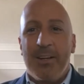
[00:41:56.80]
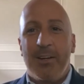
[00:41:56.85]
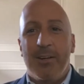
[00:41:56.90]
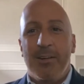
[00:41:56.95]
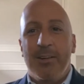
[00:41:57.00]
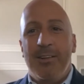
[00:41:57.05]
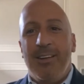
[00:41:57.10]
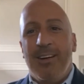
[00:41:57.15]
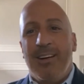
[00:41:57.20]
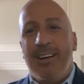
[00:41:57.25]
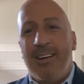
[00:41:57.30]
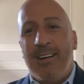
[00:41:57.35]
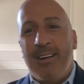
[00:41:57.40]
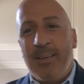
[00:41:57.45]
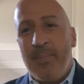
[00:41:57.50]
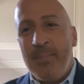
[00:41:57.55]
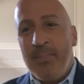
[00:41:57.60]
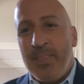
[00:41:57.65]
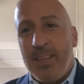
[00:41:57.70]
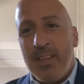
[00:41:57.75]

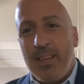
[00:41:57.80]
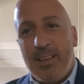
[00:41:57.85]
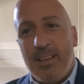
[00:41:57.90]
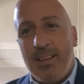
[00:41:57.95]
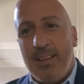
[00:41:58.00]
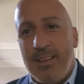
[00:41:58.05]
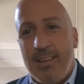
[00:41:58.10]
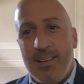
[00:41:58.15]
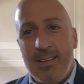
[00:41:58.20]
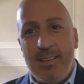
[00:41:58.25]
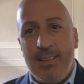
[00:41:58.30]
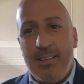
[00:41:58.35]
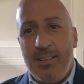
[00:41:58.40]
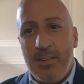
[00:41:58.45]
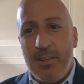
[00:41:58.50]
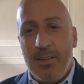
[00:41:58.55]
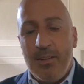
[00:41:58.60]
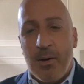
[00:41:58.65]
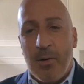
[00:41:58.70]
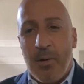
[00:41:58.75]

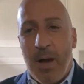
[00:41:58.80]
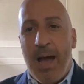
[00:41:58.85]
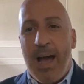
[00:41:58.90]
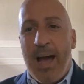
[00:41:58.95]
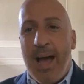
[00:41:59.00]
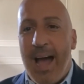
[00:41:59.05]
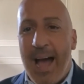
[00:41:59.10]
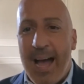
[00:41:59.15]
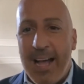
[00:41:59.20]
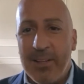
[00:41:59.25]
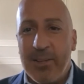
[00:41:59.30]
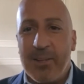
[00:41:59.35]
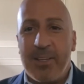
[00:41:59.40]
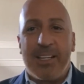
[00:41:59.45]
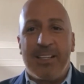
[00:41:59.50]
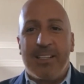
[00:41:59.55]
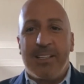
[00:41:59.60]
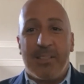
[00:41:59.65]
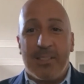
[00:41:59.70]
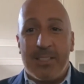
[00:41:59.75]
I look at
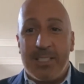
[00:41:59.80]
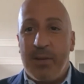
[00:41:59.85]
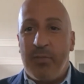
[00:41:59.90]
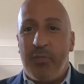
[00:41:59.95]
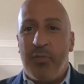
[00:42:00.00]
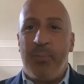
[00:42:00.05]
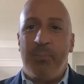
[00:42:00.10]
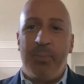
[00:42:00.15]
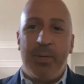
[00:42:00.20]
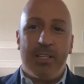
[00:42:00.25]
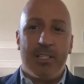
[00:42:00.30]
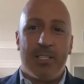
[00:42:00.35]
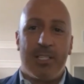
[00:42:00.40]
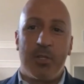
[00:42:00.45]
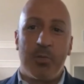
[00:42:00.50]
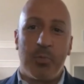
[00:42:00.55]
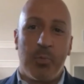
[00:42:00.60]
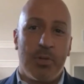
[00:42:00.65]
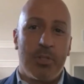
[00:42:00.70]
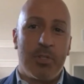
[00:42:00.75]
it a little different because
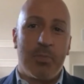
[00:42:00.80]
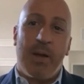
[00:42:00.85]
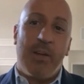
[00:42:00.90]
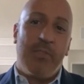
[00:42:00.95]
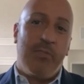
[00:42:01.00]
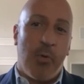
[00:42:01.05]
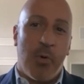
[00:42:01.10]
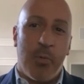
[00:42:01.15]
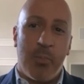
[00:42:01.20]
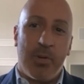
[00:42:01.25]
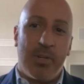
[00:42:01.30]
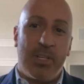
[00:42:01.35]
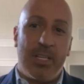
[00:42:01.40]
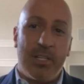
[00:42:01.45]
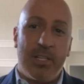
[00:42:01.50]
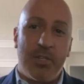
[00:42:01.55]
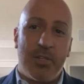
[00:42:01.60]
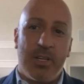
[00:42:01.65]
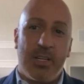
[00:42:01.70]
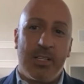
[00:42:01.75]
this was my former
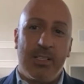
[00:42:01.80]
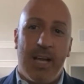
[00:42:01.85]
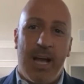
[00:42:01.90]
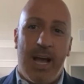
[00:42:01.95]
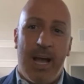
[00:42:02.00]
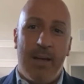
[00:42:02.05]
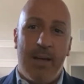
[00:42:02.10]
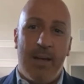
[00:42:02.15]
district. I